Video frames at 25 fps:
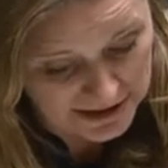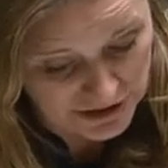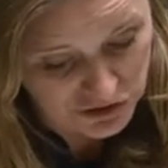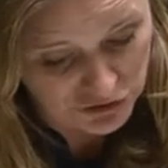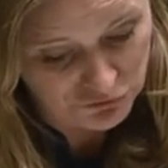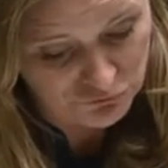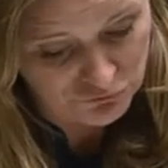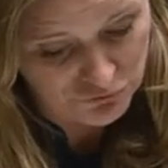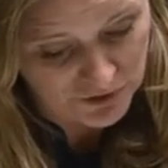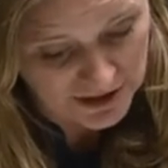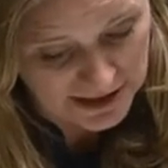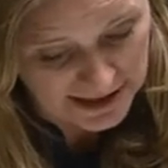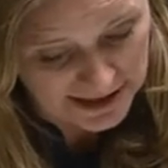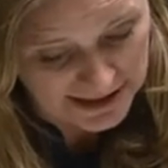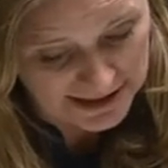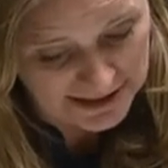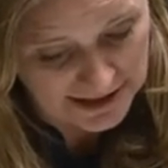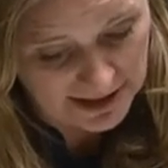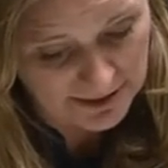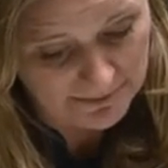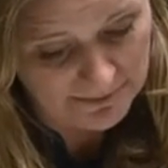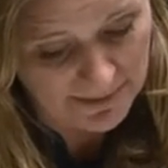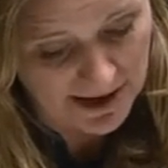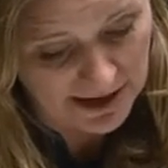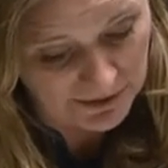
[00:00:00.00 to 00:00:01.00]
to read
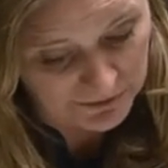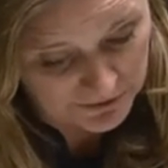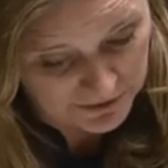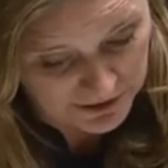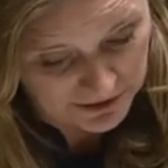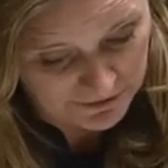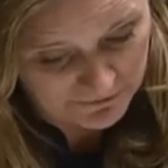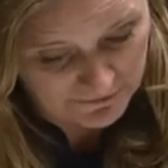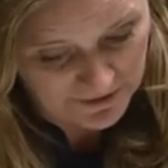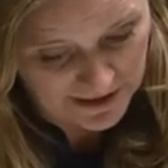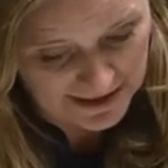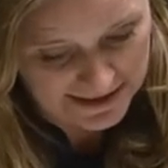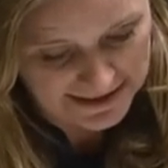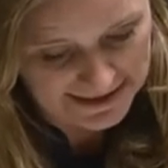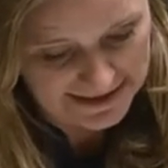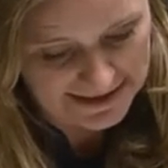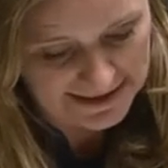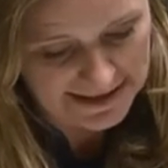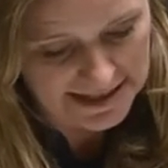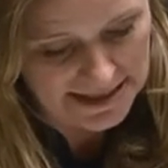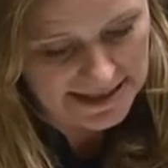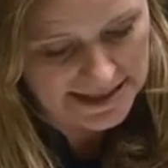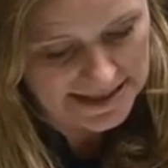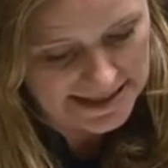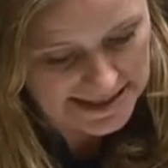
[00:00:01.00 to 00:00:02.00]
about the events
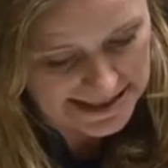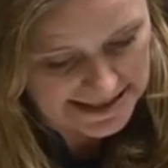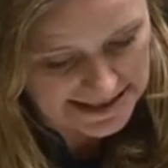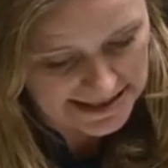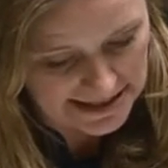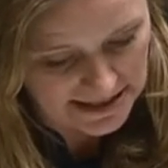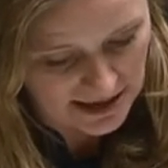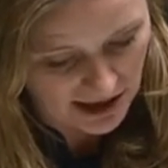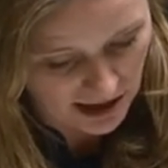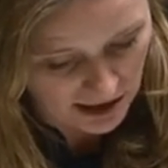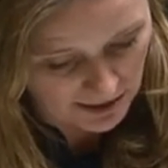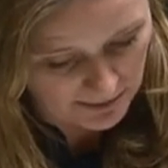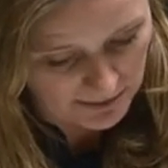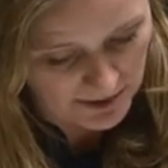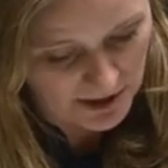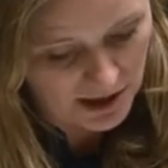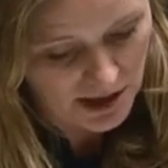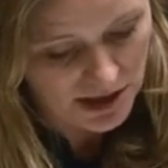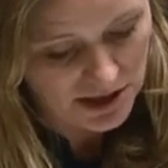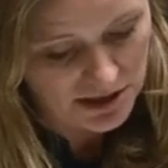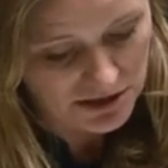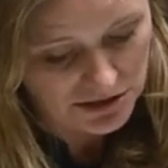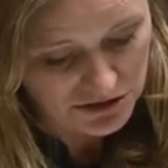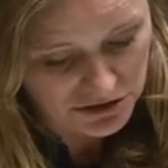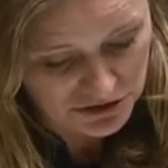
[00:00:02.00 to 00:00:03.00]
leading up
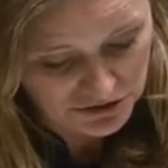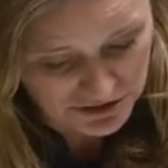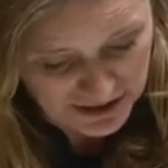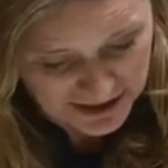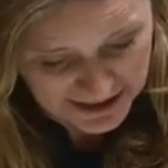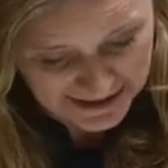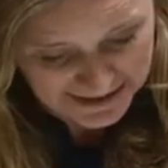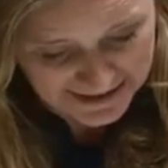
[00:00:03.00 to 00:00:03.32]
to their